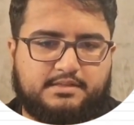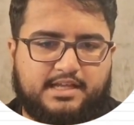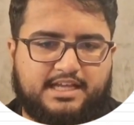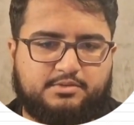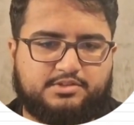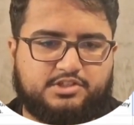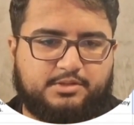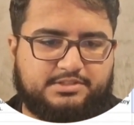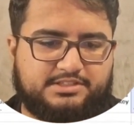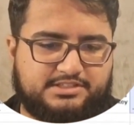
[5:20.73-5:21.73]
I will
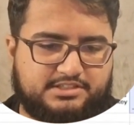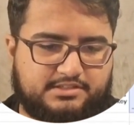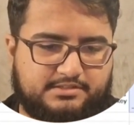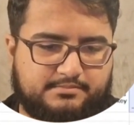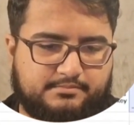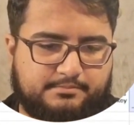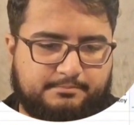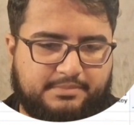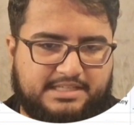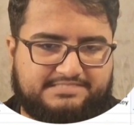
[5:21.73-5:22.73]
copy it here,
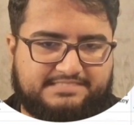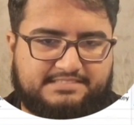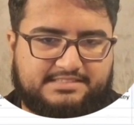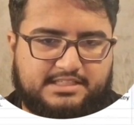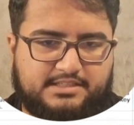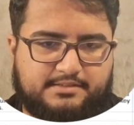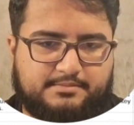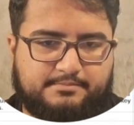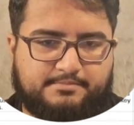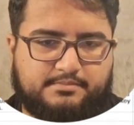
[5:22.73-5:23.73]
paste it there,
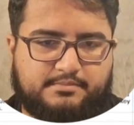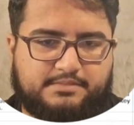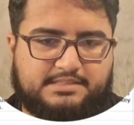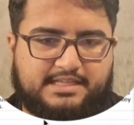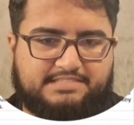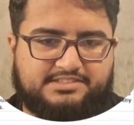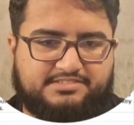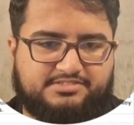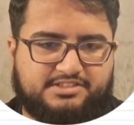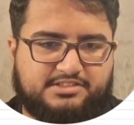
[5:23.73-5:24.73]
and
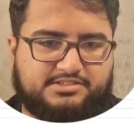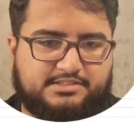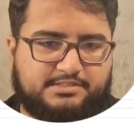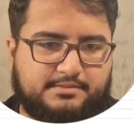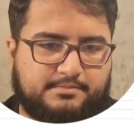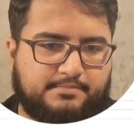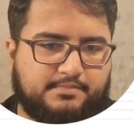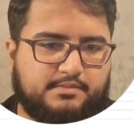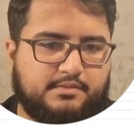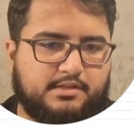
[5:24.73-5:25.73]
just change it.
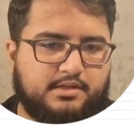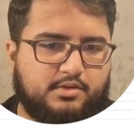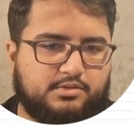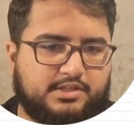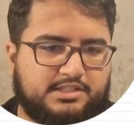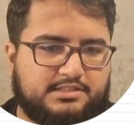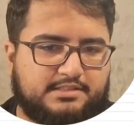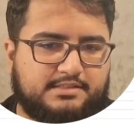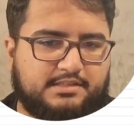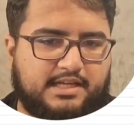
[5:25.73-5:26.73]
Oh great,
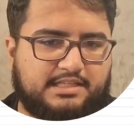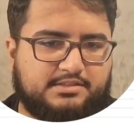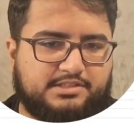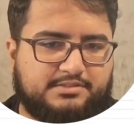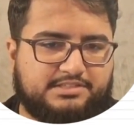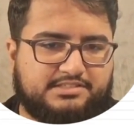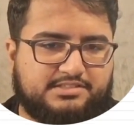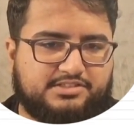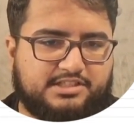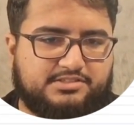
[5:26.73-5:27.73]
I don't even need to
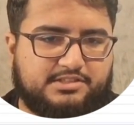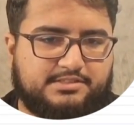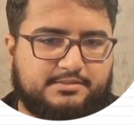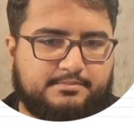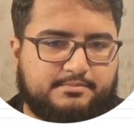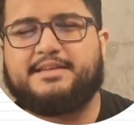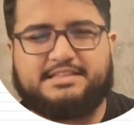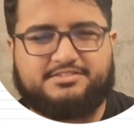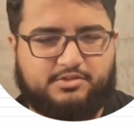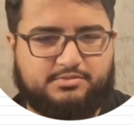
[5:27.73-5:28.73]
change it.
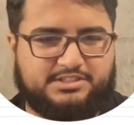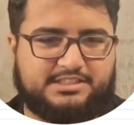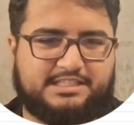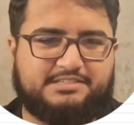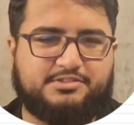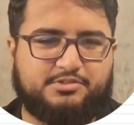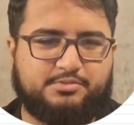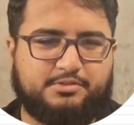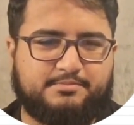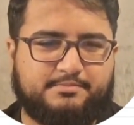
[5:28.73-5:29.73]
It's already
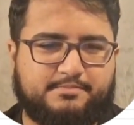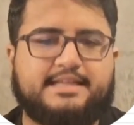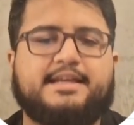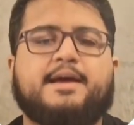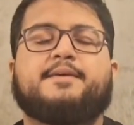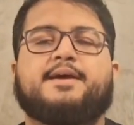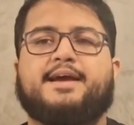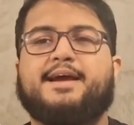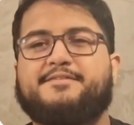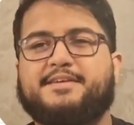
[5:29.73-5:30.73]
A2. And now that I
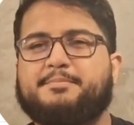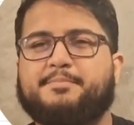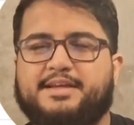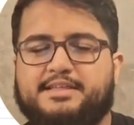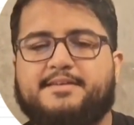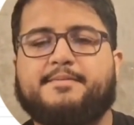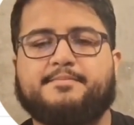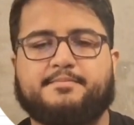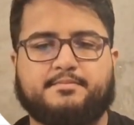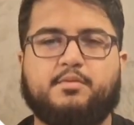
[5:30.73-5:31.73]
have the embedding,
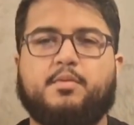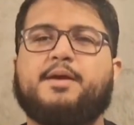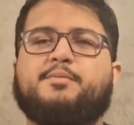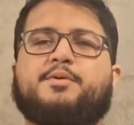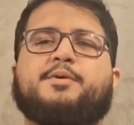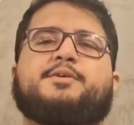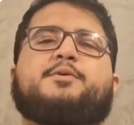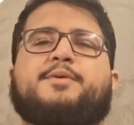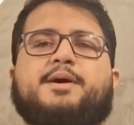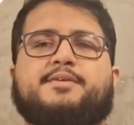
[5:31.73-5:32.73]
what are we going to
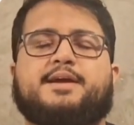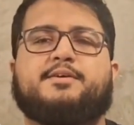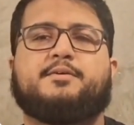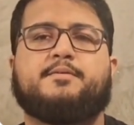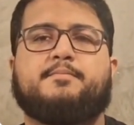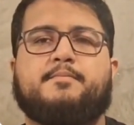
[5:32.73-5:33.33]
do now, Daniel?